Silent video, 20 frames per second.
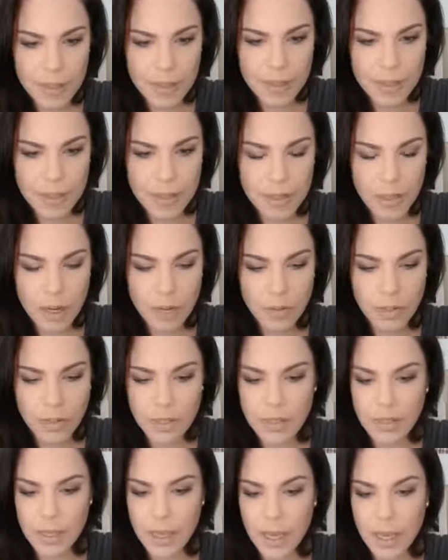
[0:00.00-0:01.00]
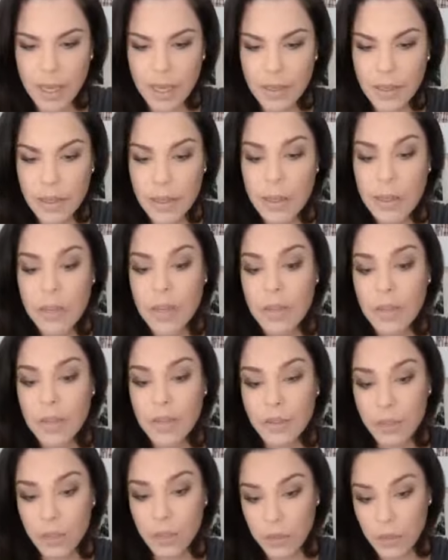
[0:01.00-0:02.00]
It's not really saying.
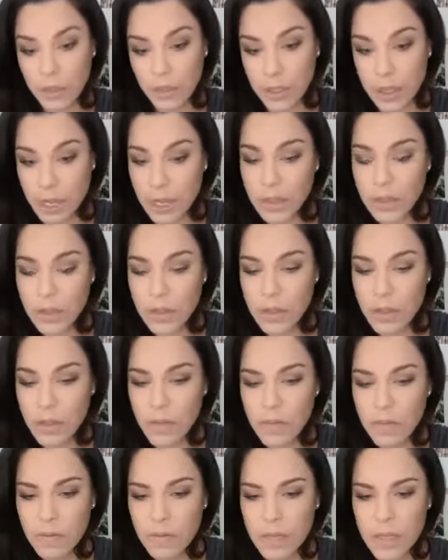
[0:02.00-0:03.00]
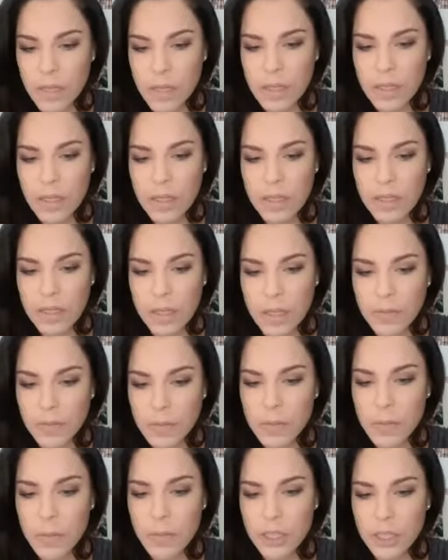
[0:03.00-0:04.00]
The floors look nice though. Kind of a
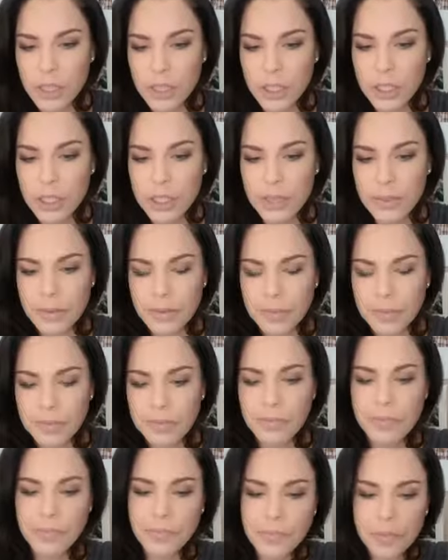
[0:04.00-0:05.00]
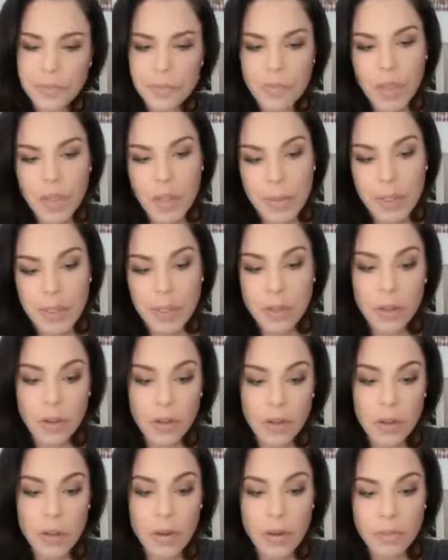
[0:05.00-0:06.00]
small kitchen. I mean,
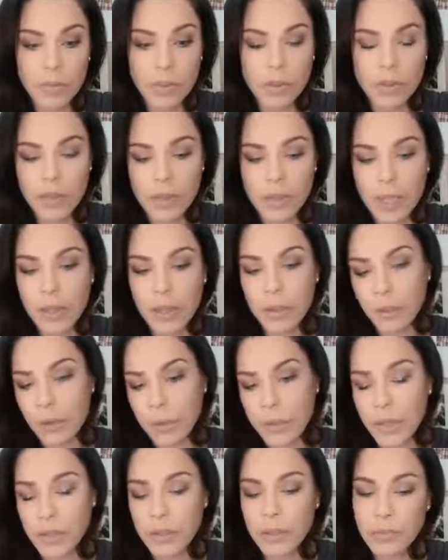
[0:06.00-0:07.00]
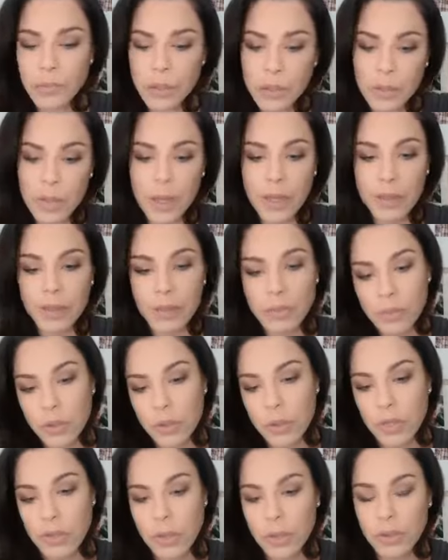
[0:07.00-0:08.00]
starter home, so it's like 3 bedrooms, 2 bathrooms,
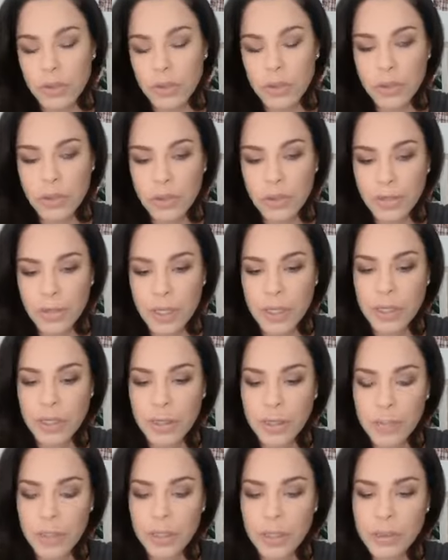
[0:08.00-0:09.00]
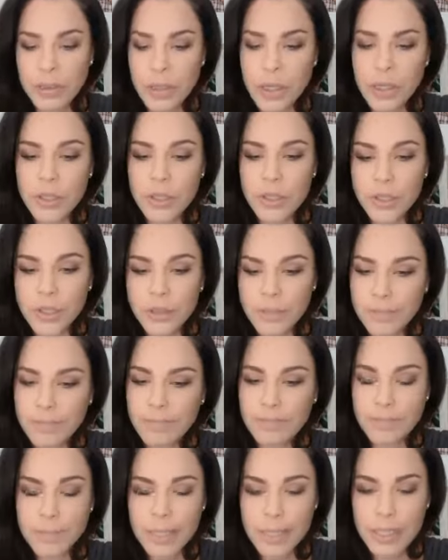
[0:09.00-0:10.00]
1,200 square feet. That's pretty much
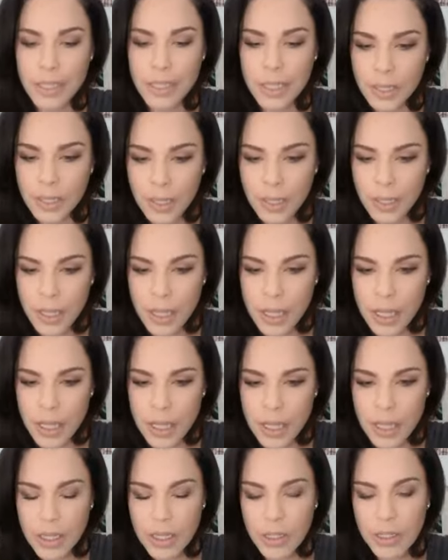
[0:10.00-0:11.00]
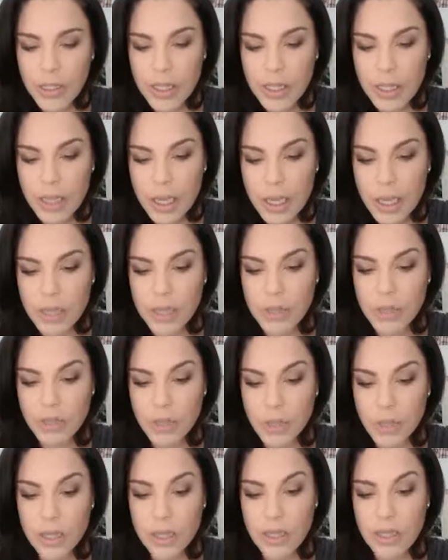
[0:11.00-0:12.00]
standard. Looks like it has some
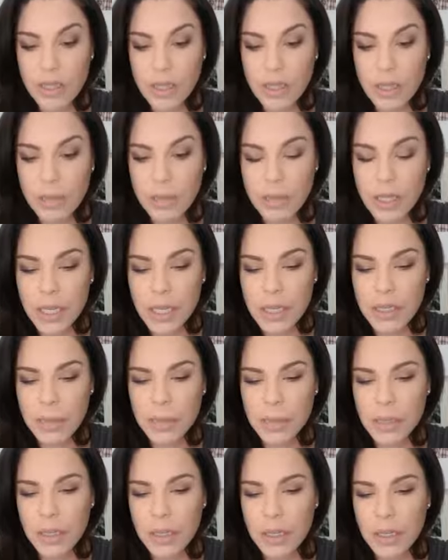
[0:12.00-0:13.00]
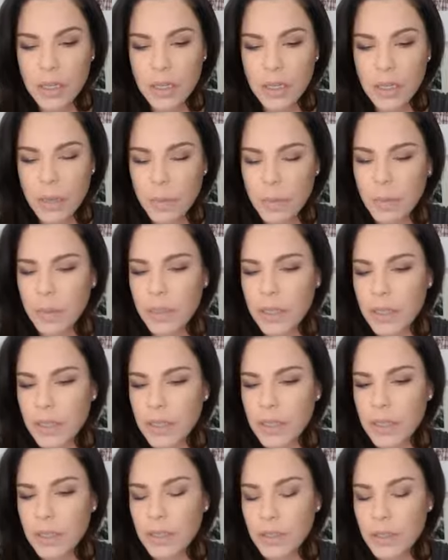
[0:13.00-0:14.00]
really good updates, but then a couple of things
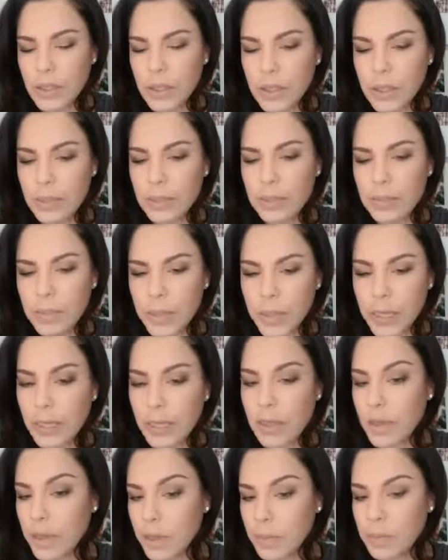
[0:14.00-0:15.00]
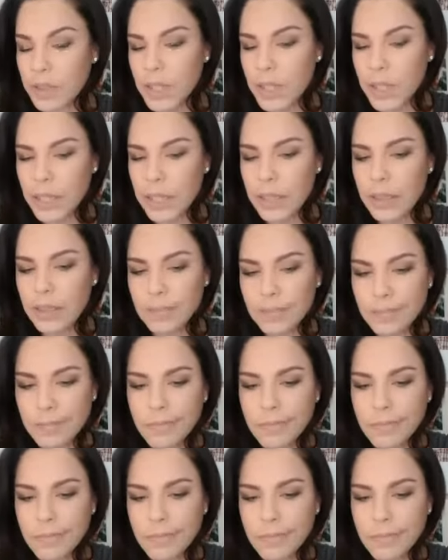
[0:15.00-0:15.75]
that could still be updated.